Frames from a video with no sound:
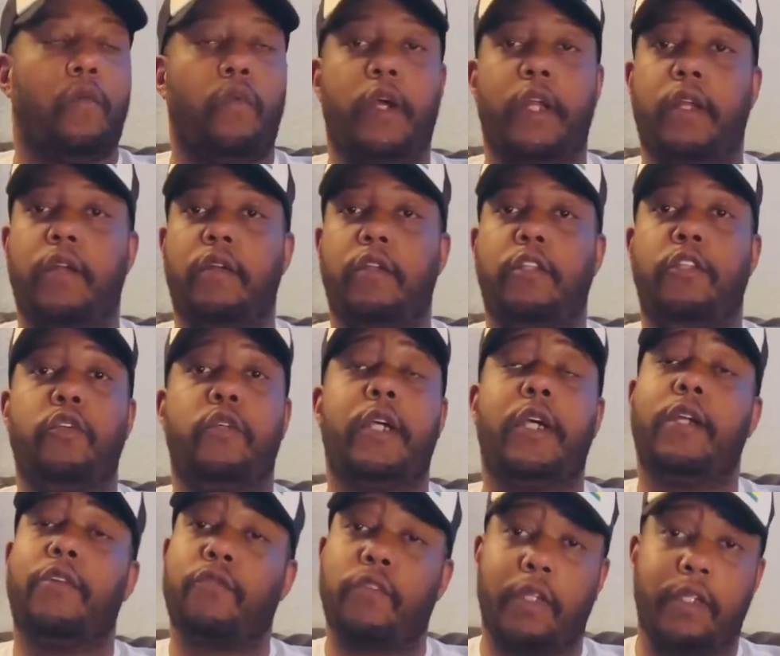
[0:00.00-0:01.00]
when you
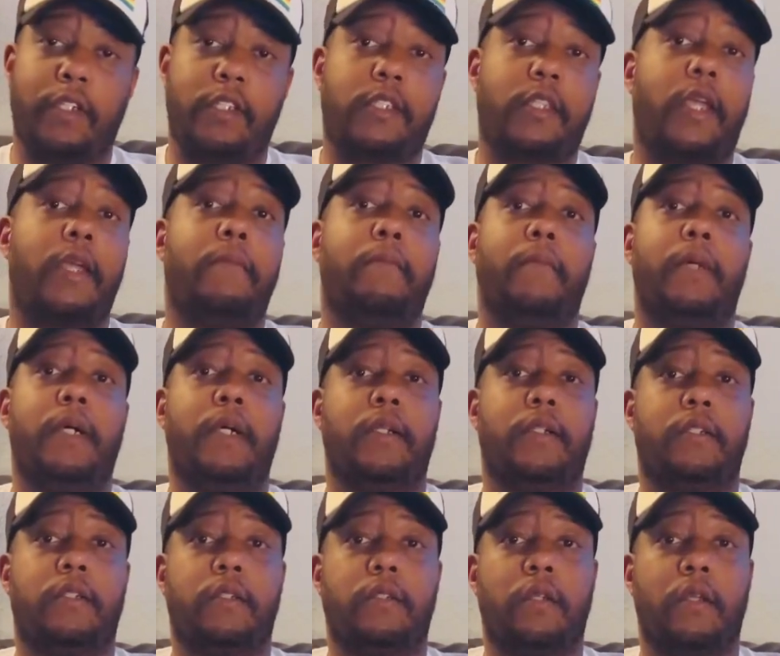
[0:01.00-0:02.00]
couldn't really say
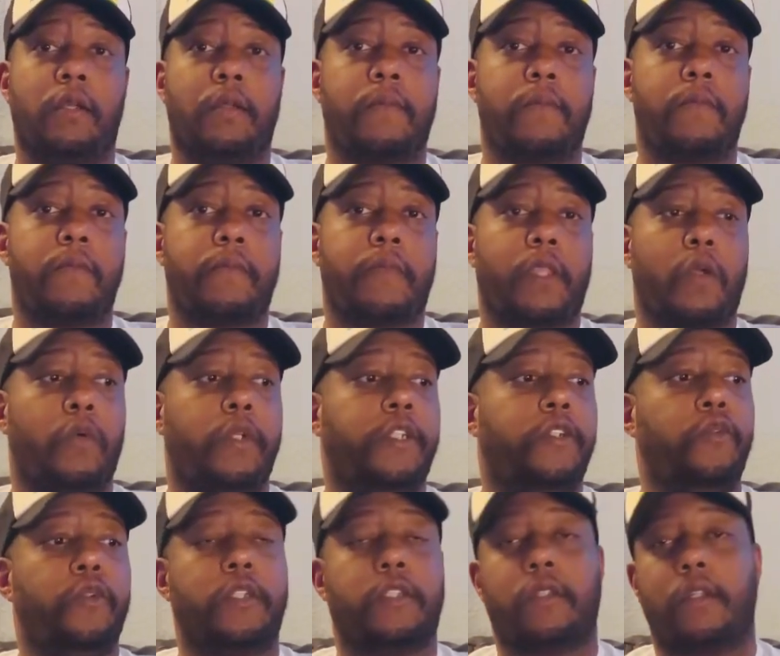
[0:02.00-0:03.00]
much, when
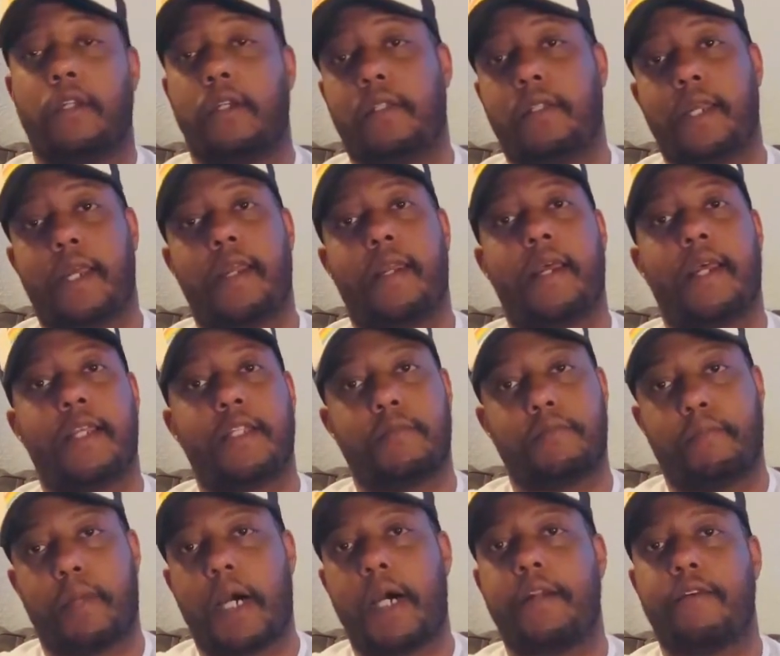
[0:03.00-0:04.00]
you was looked at as
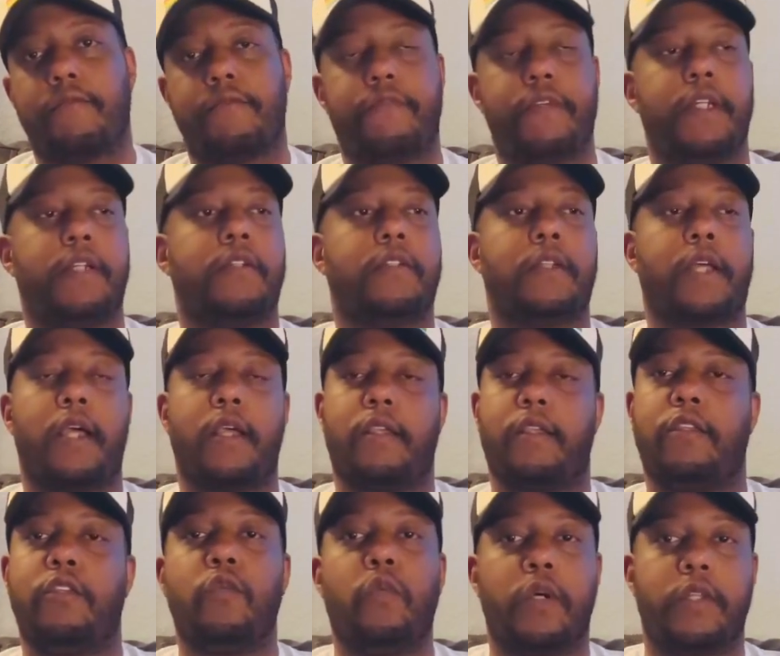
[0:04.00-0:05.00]
bottom feeders, like
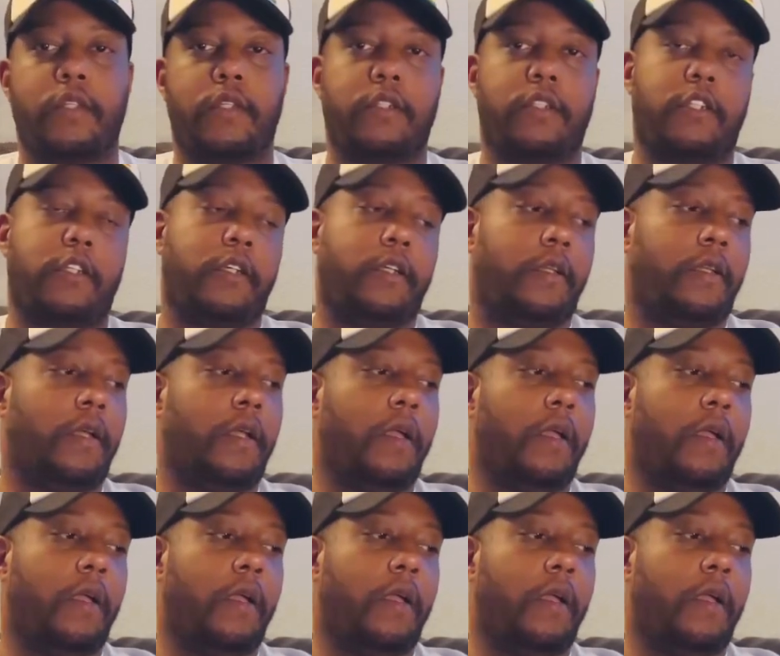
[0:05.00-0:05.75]
you wasn't shit,